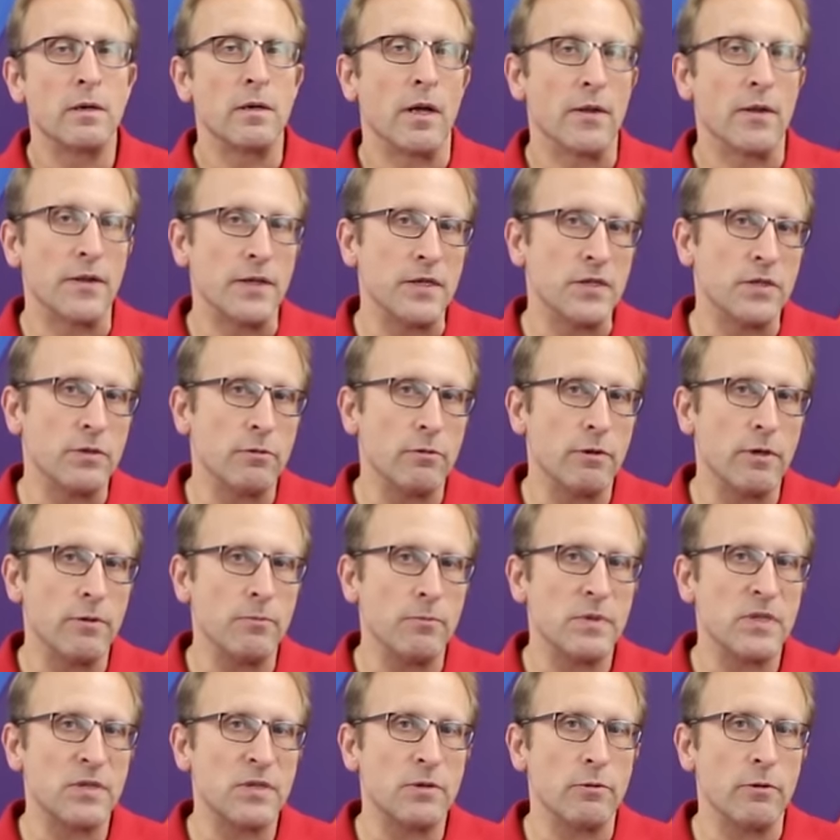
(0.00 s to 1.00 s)
Now these
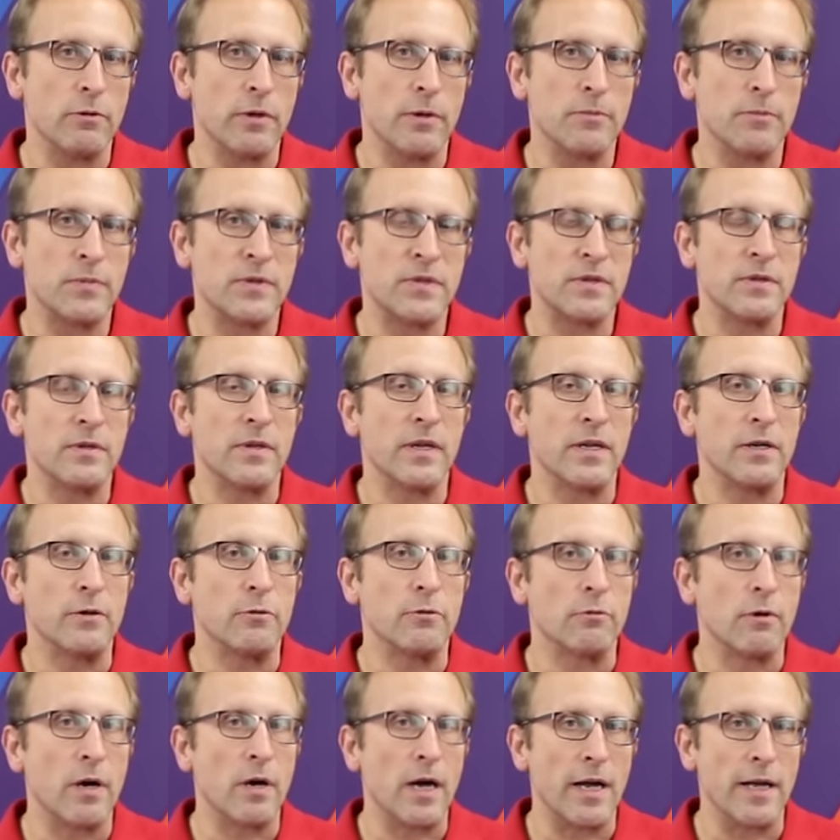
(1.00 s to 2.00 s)
trim strips, they
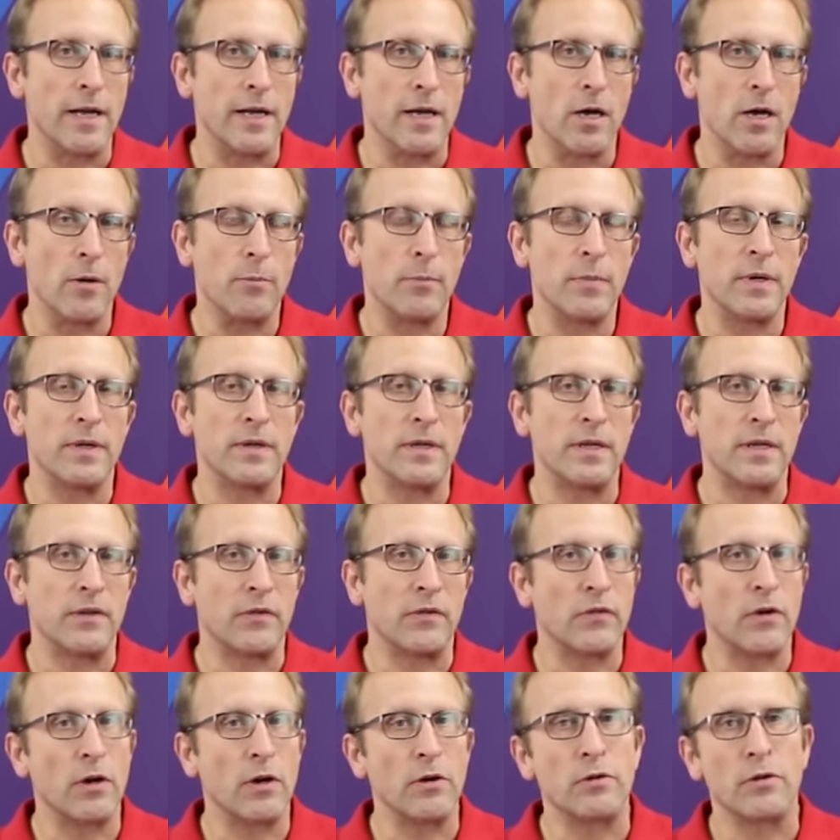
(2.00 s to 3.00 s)
dry up and they
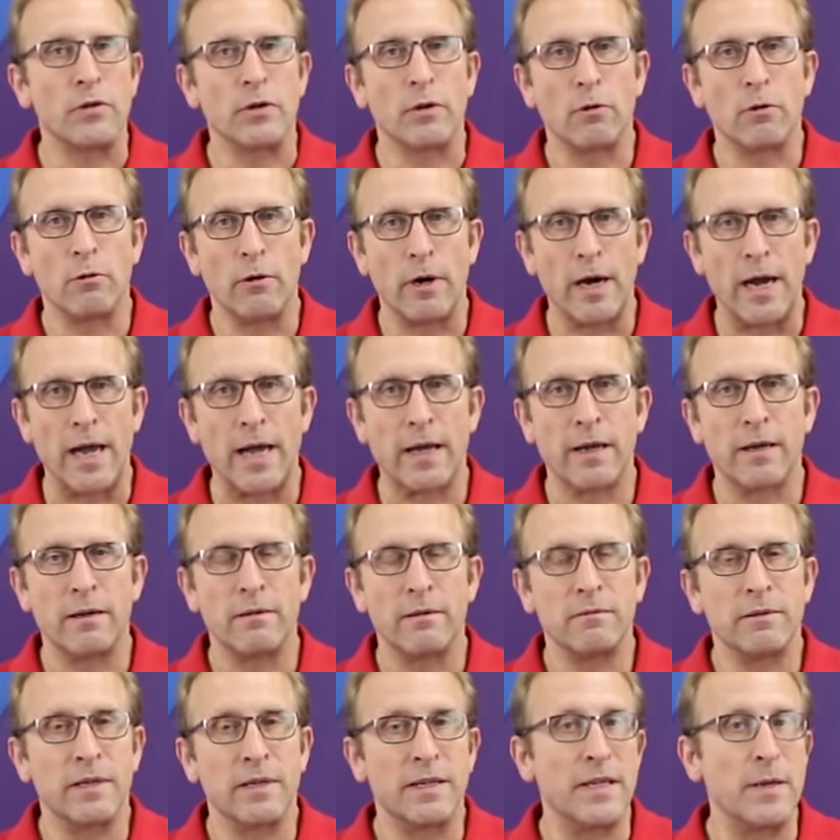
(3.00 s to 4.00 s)
start to crack
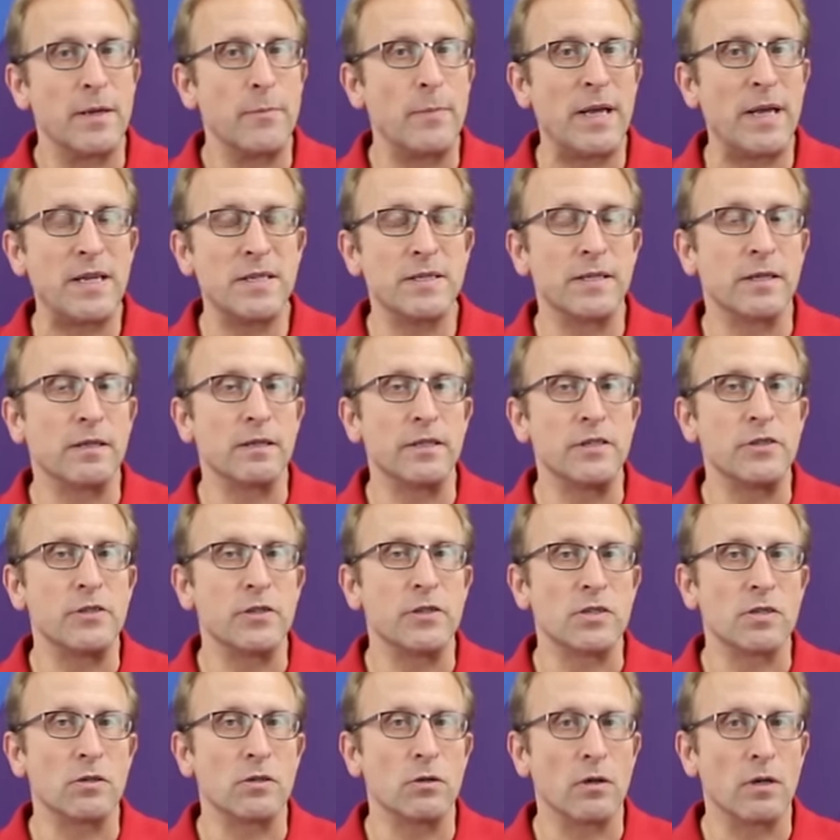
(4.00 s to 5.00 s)
and they basically
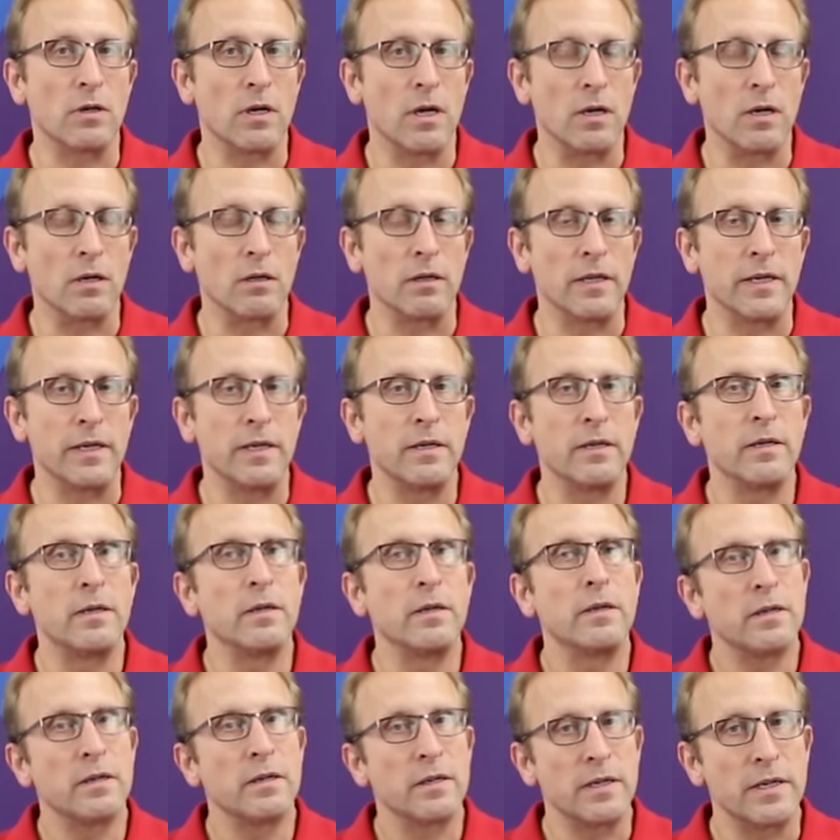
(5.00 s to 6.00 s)
just look ugly.
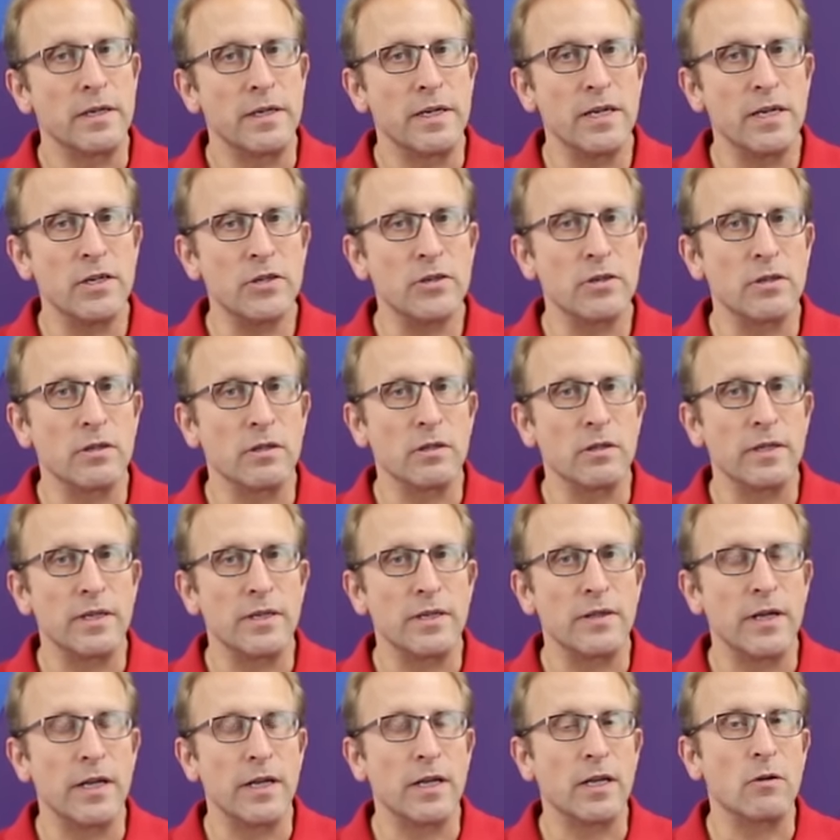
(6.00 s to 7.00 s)

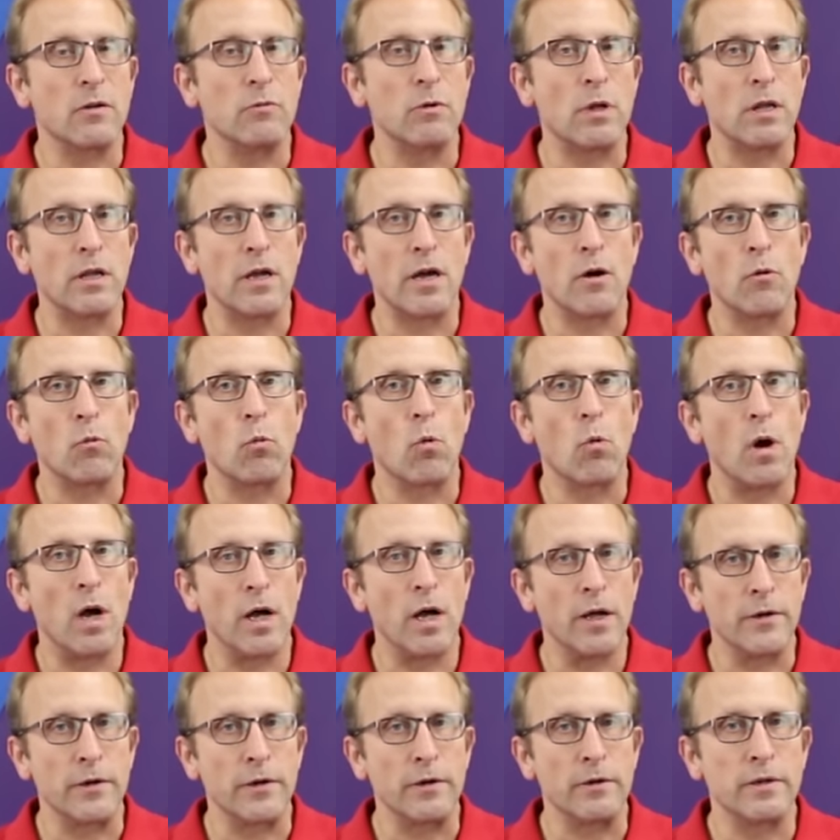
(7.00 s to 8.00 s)
Additionally, they can allow
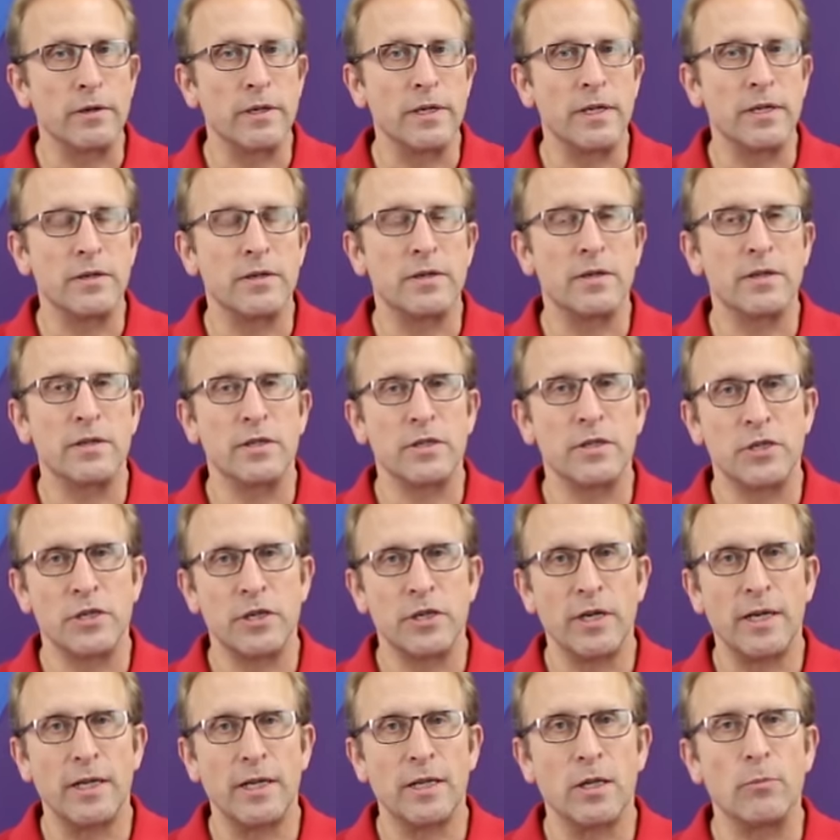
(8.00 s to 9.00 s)
water into the
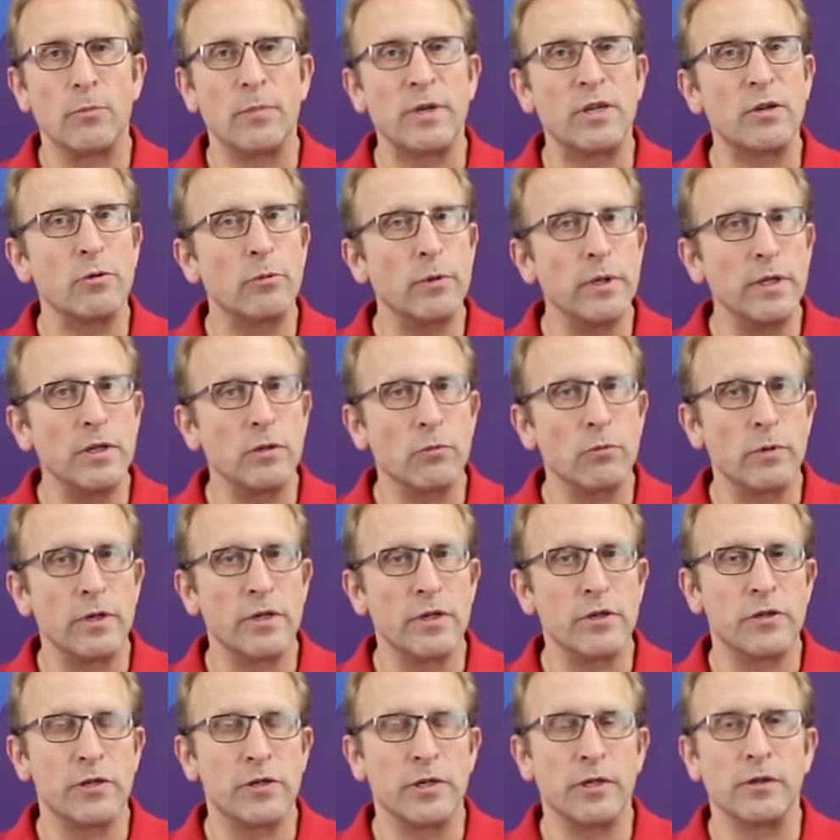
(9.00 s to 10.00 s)
channel between the
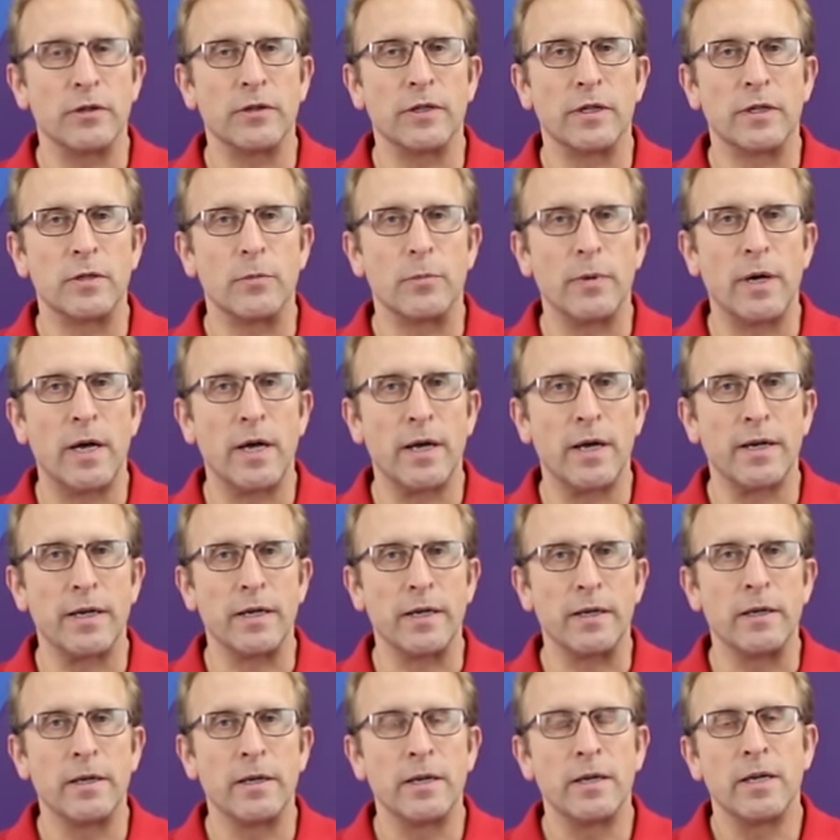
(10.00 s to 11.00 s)
windshield and the
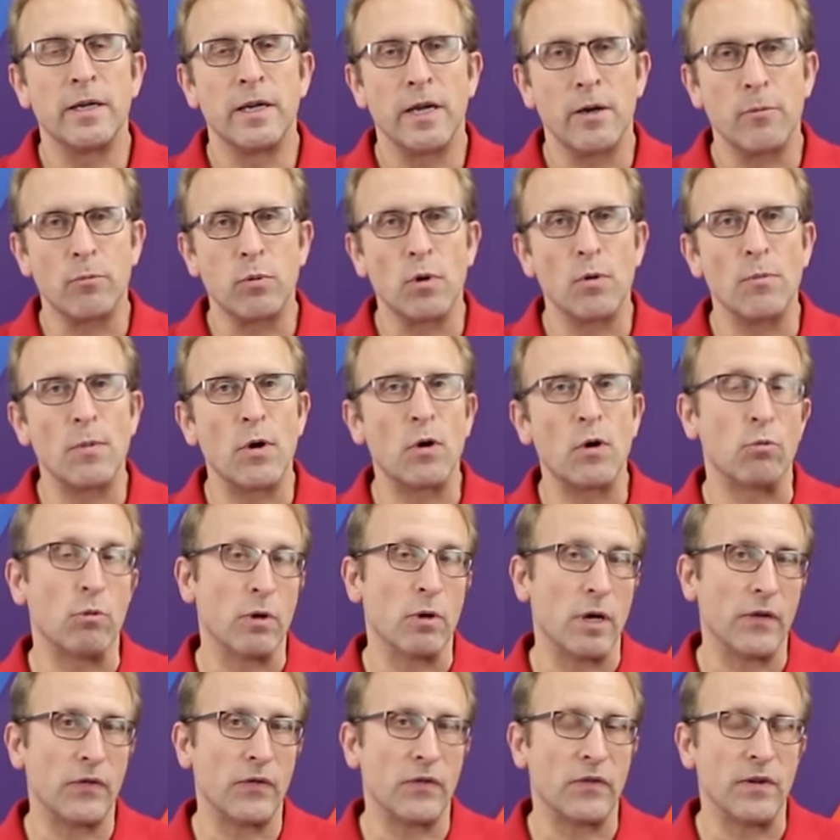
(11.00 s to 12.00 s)
body and promote
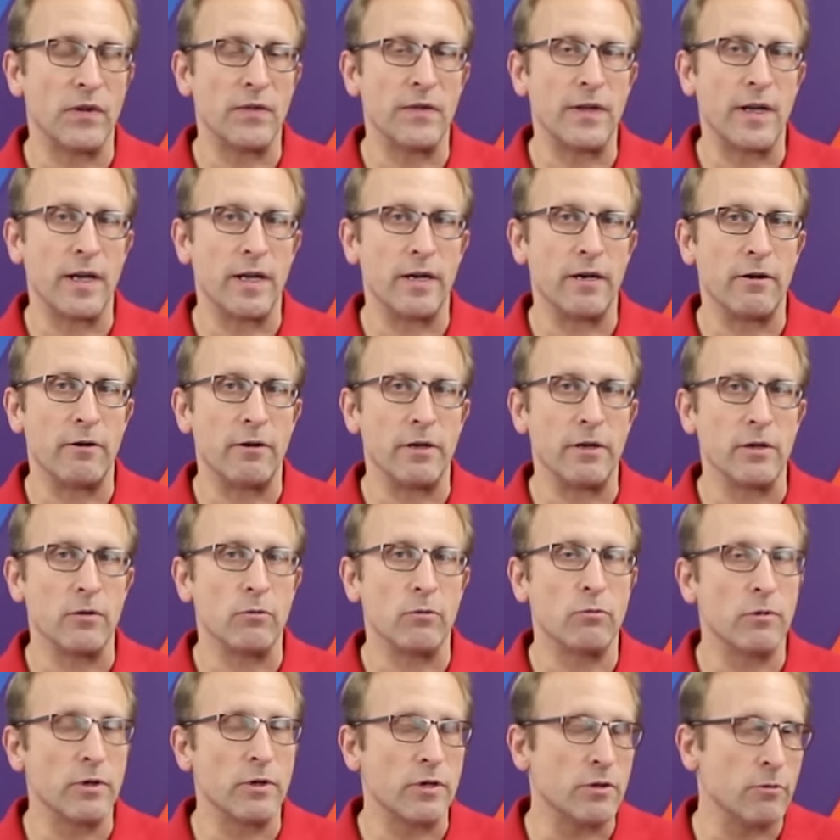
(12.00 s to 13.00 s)
rust in that area,
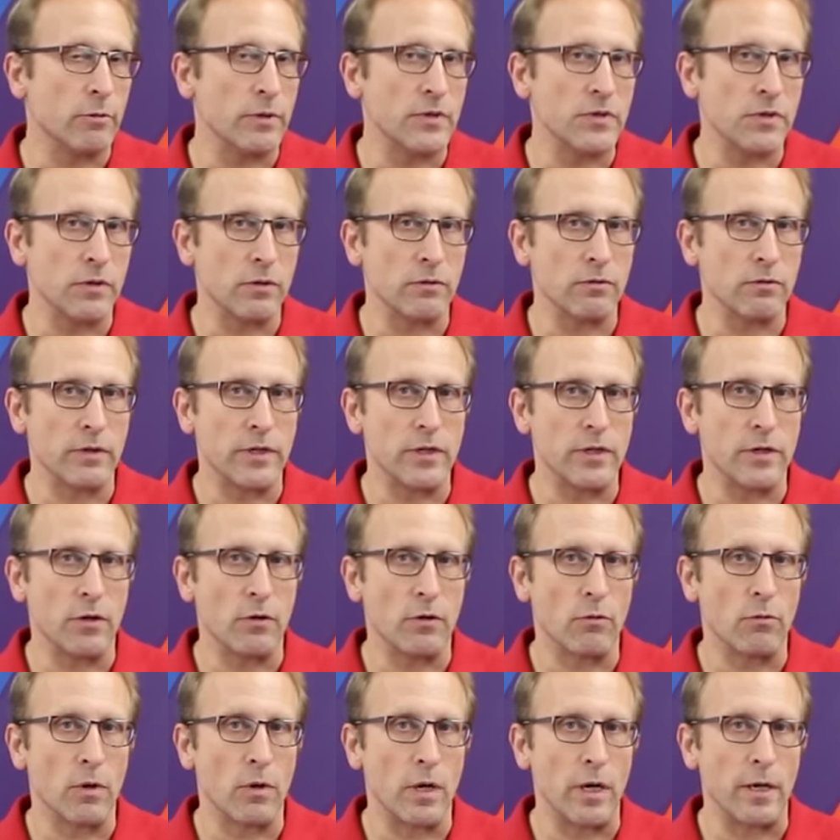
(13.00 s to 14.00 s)
which we certainly
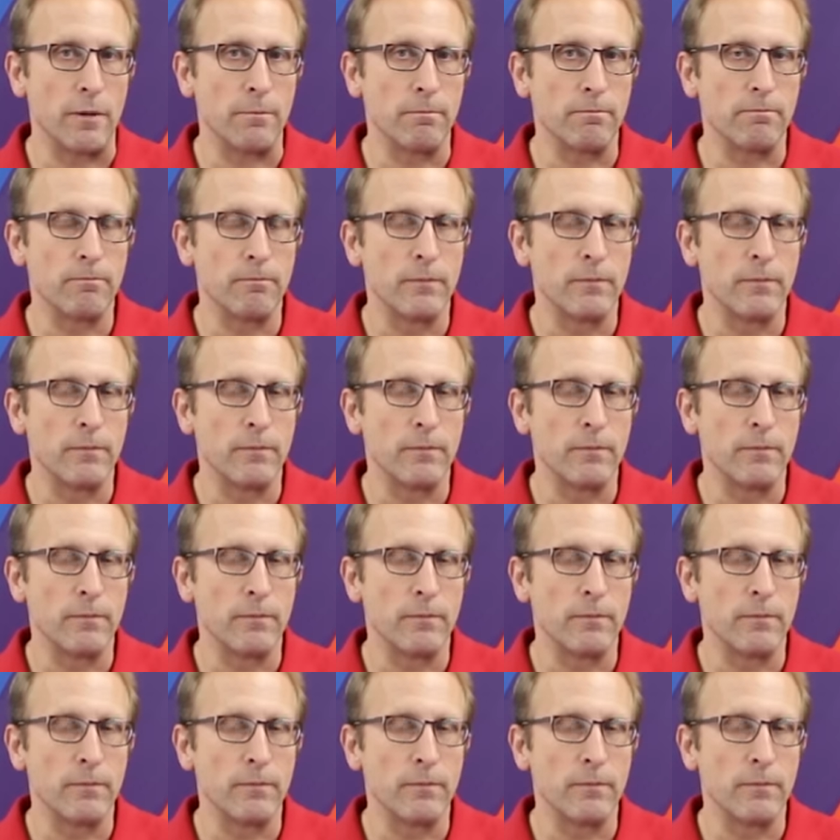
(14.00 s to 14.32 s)
don't want.